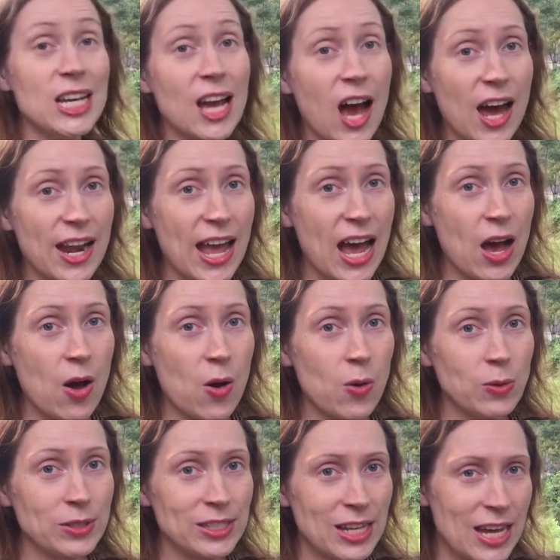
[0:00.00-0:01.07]
when she got
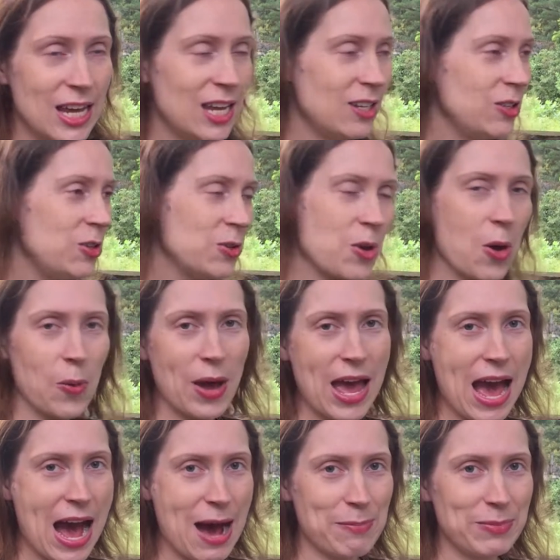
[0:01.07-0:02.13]
out, and
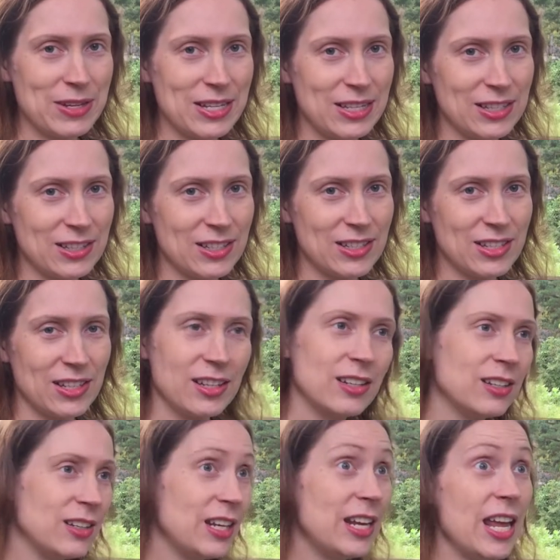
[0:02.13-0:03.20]
you know what
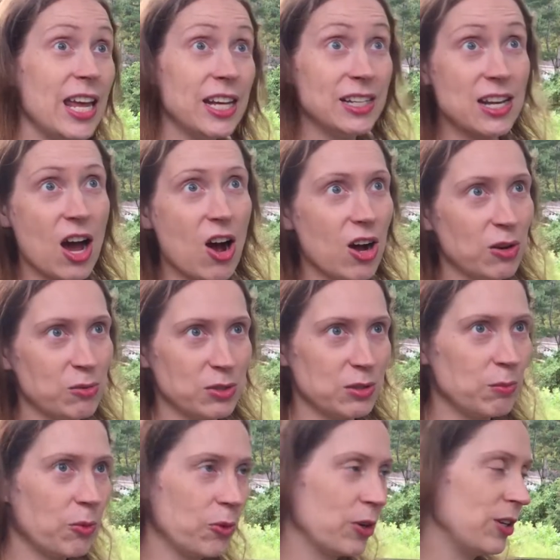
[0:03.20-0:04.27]
happens. Then
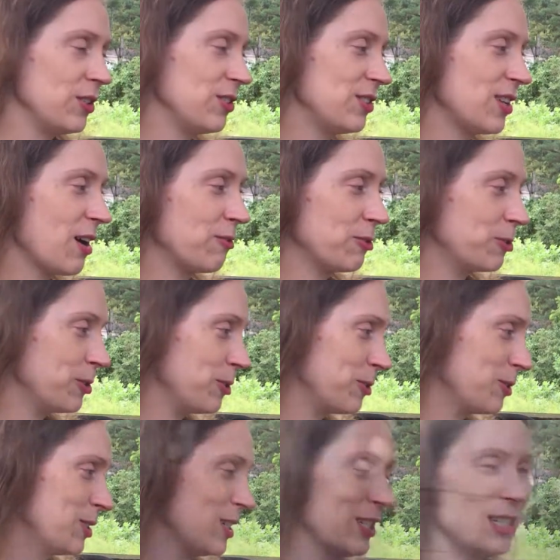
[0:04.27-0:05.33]
Eggnog was born
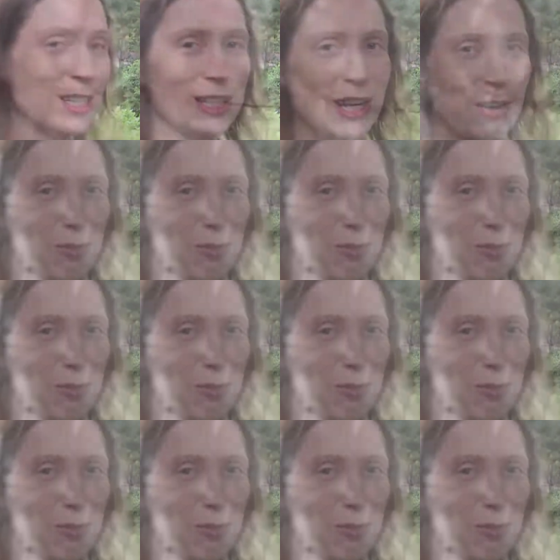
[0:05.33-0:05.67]
several